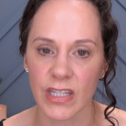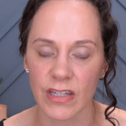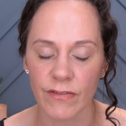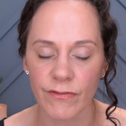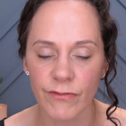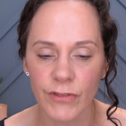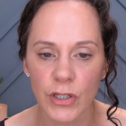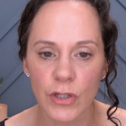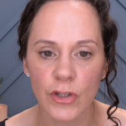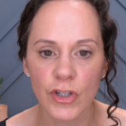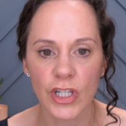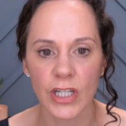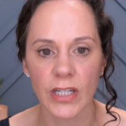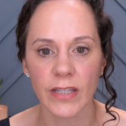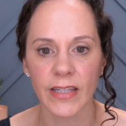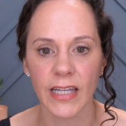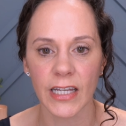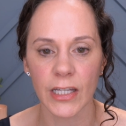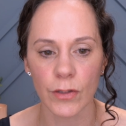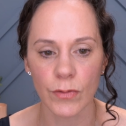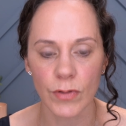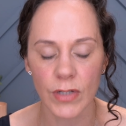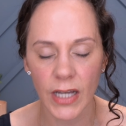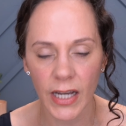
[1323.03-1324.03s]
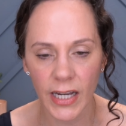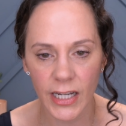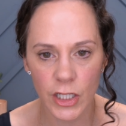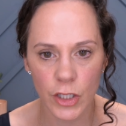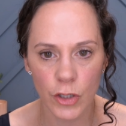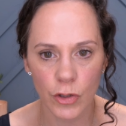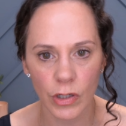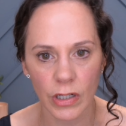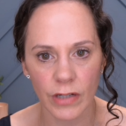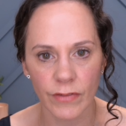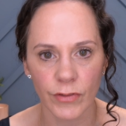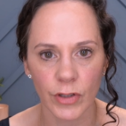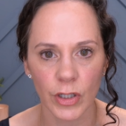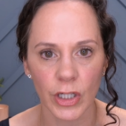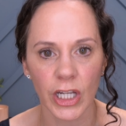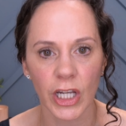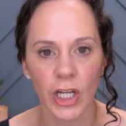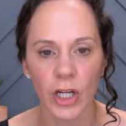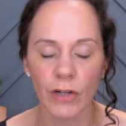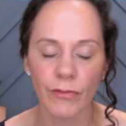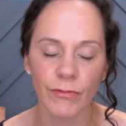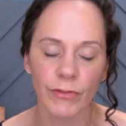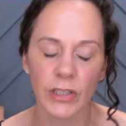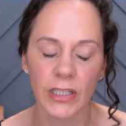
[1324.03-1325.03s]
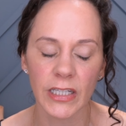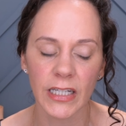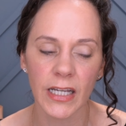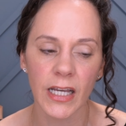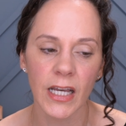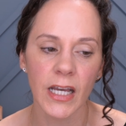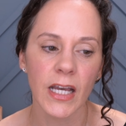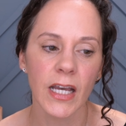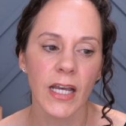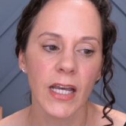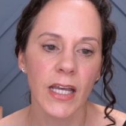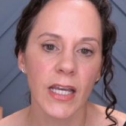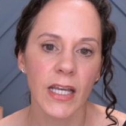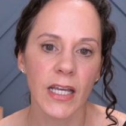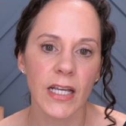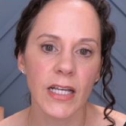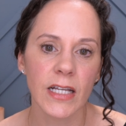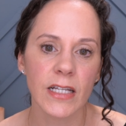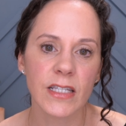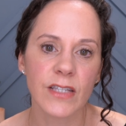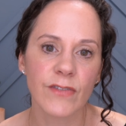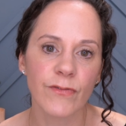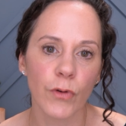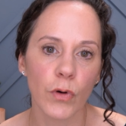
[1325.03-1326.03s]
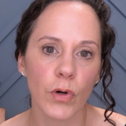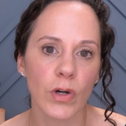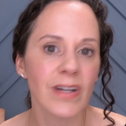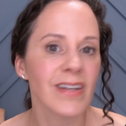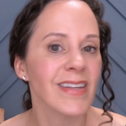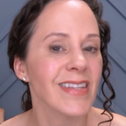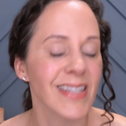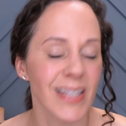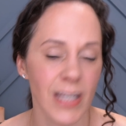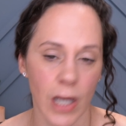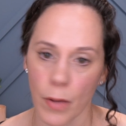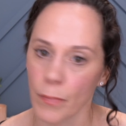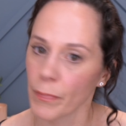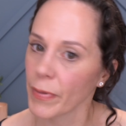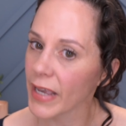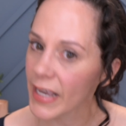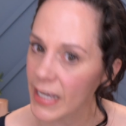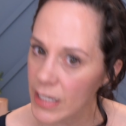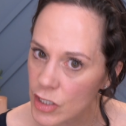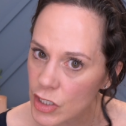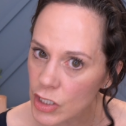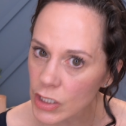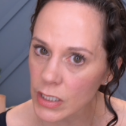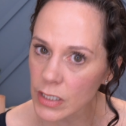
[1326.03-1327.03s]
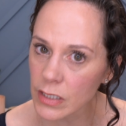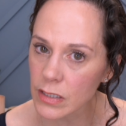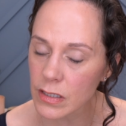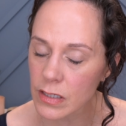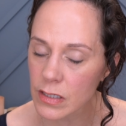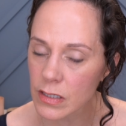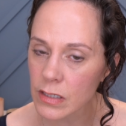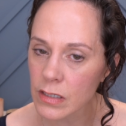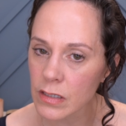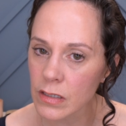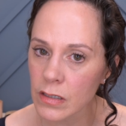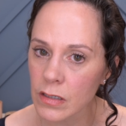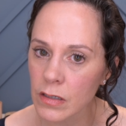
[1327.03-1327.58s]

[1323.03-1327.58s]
infusion that you titrate very carefully is for some patients